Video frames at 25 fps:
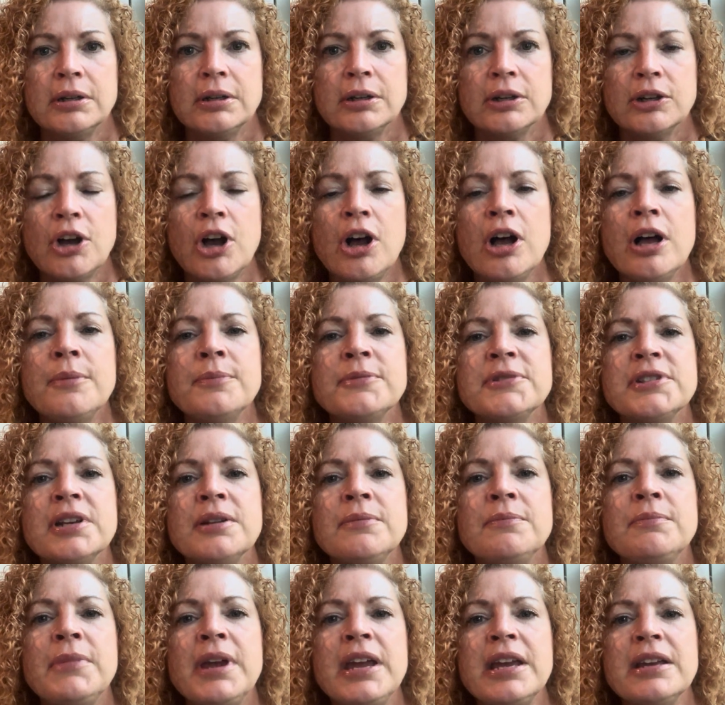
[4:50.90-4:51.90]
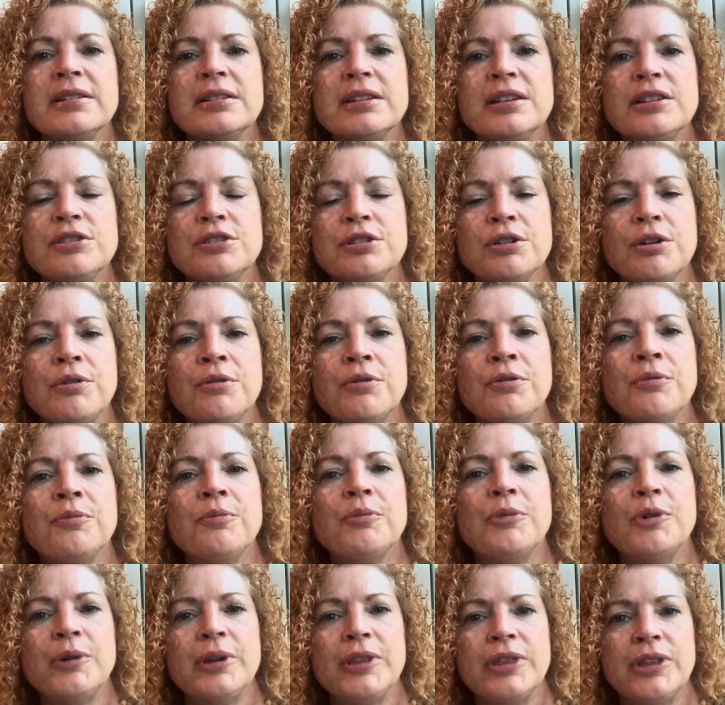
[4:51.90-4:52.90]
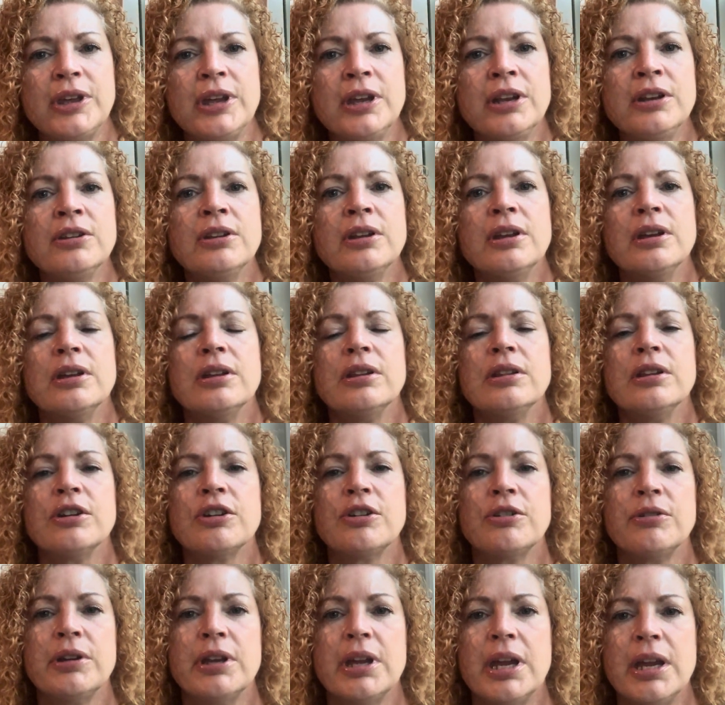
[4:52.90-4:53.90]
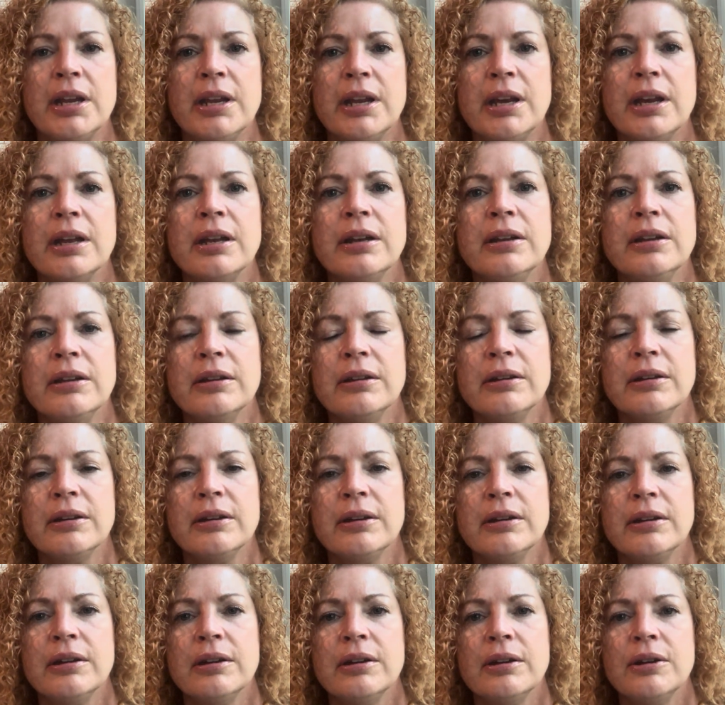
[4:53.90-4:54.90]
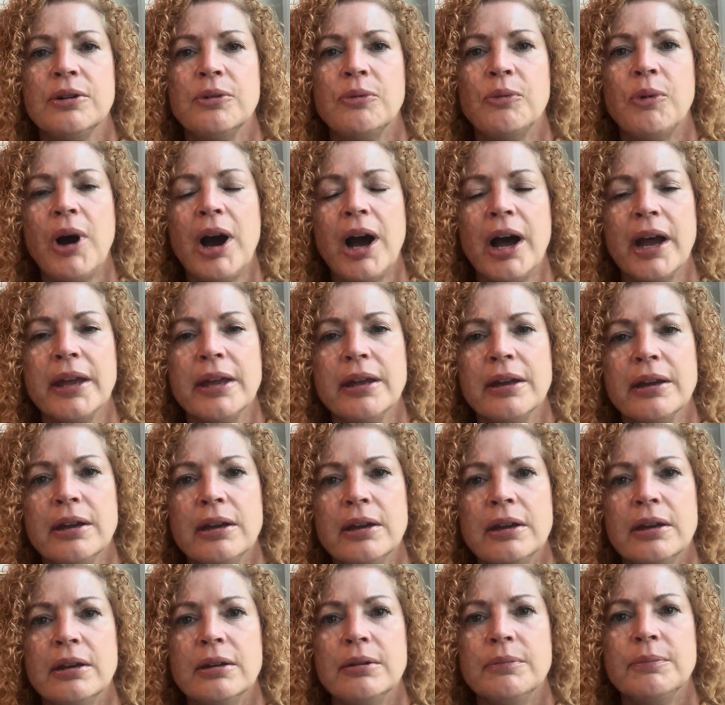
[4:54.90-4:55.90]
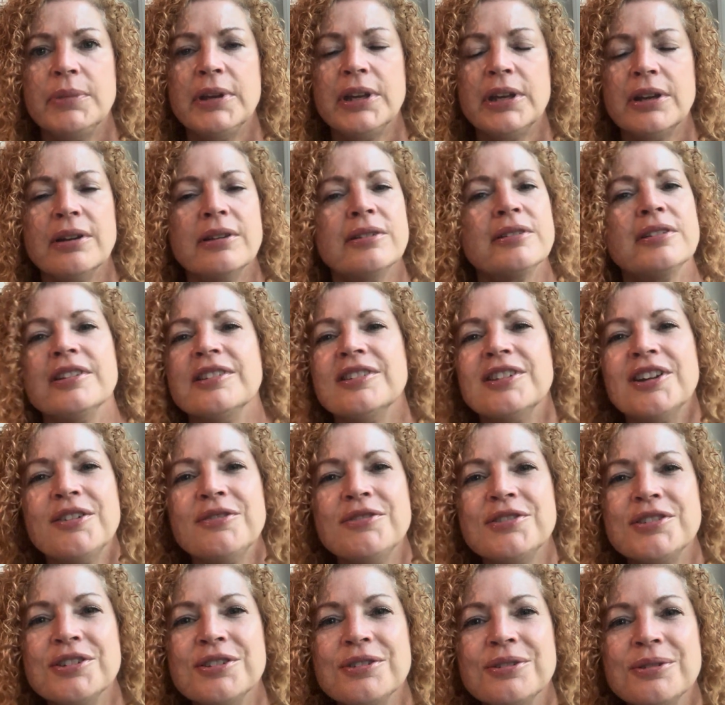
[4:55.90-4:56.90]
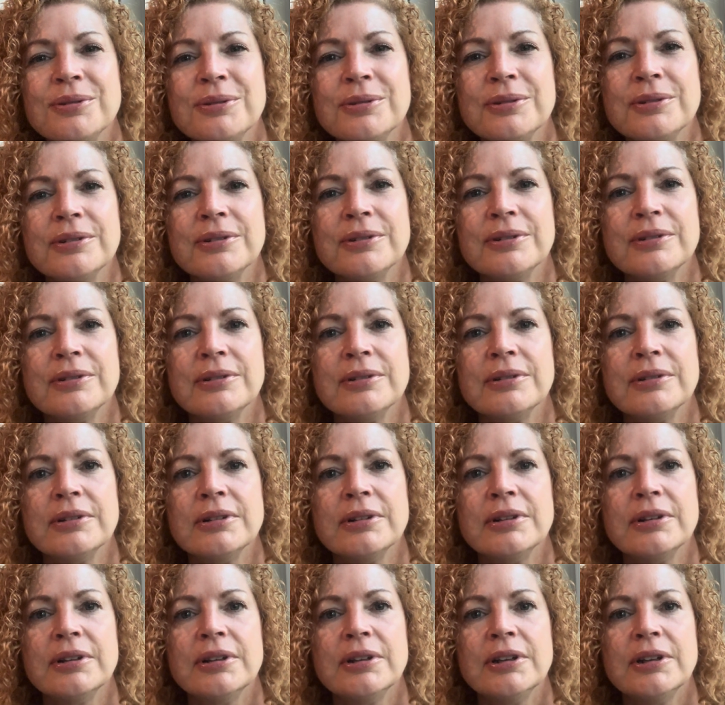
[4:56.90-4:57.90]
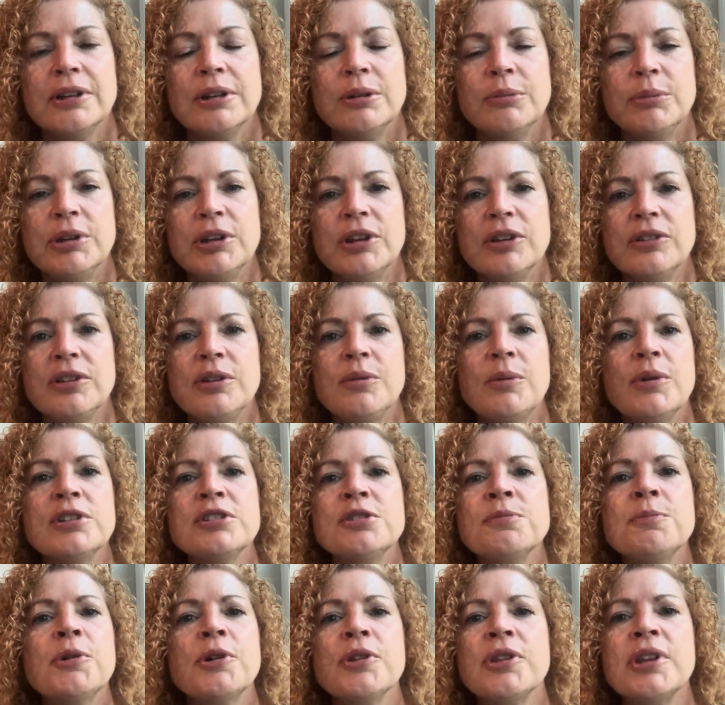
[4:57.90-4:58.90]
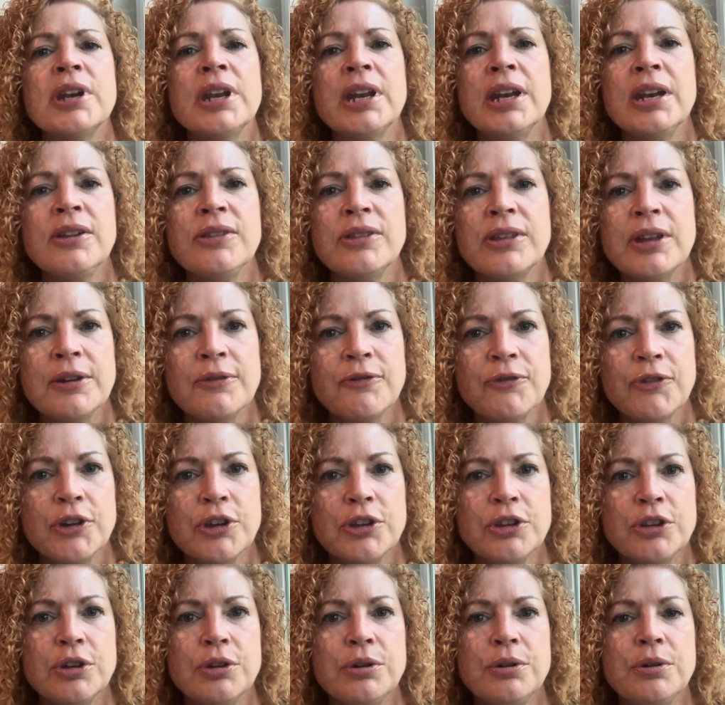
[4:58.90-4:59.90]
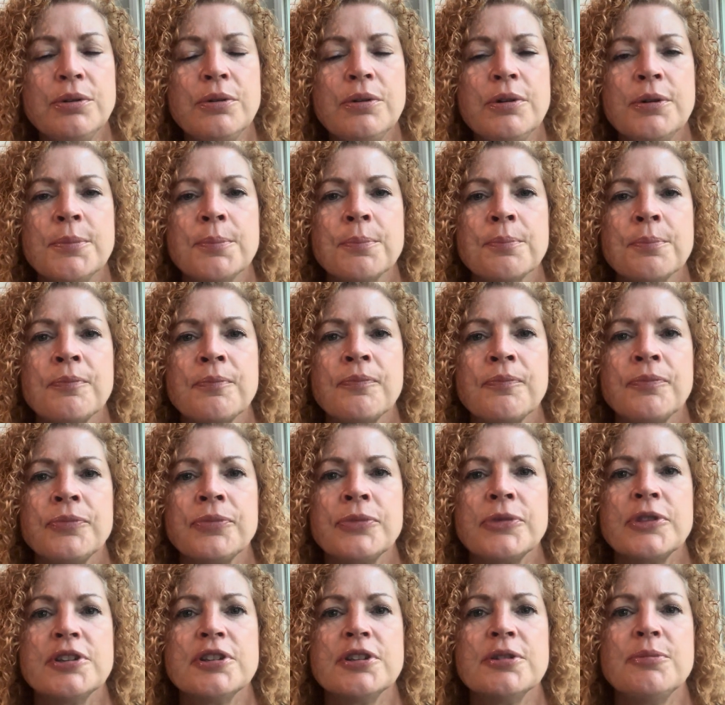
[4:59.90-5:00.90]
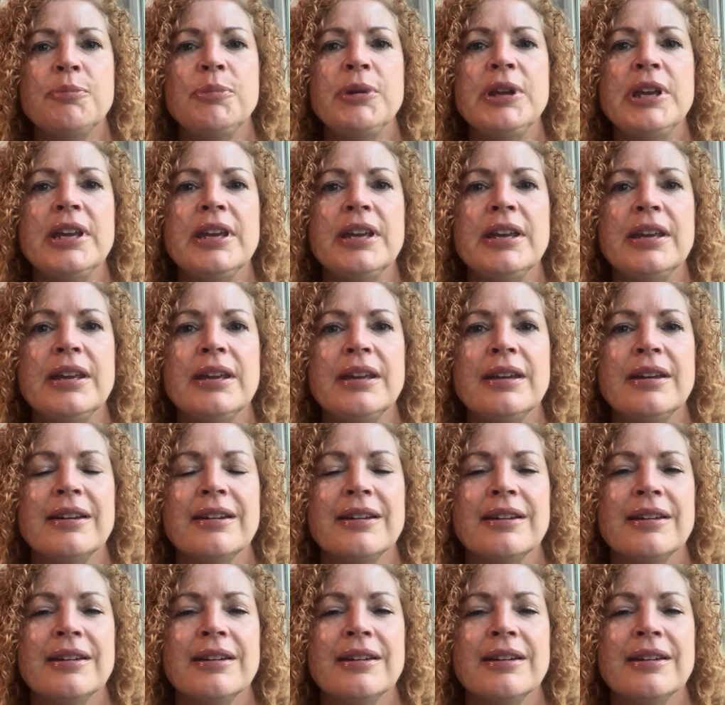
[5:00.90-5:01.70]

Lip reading: comes and makes his home within the created. Why? Because he loves you. Because he wants more than anything for you to be